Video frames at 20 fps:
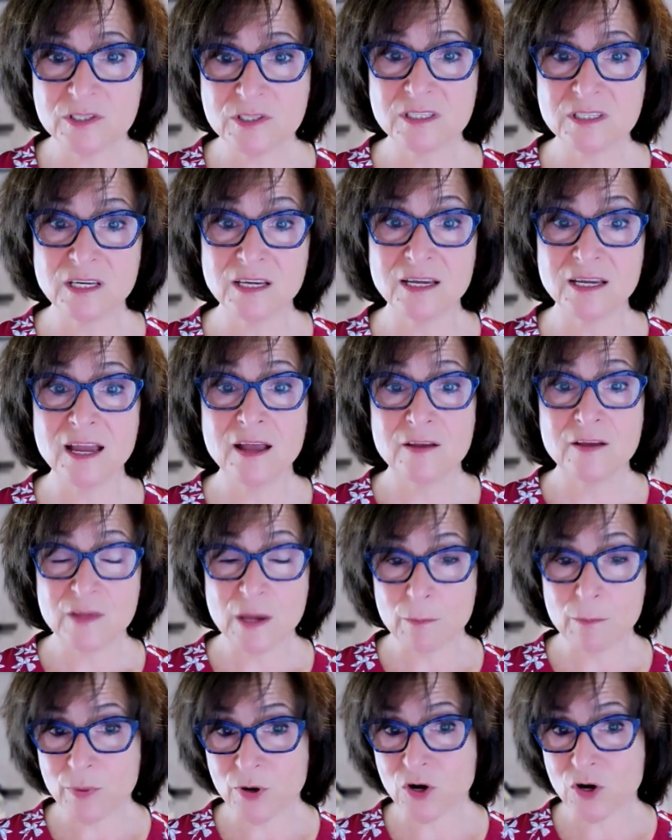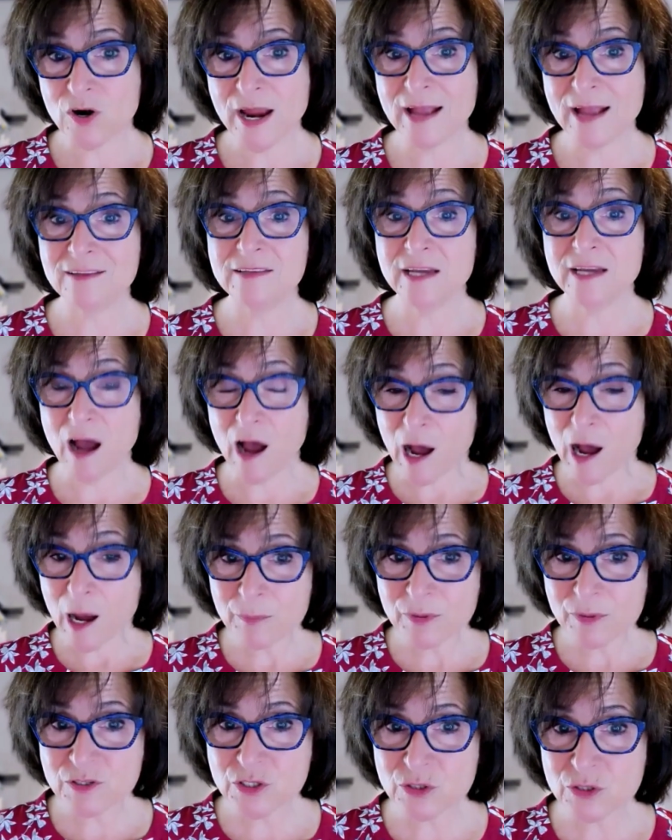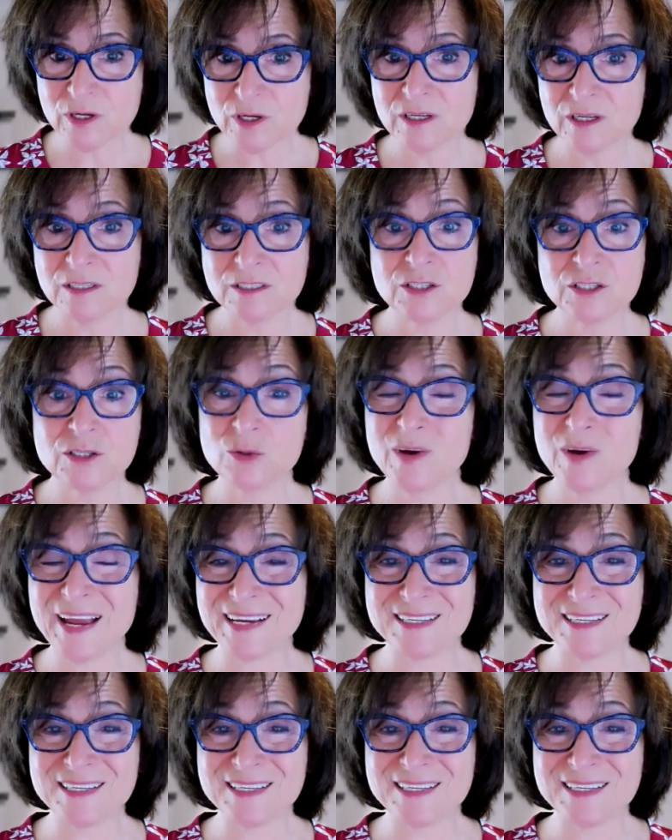see that Burr had the opportunity to do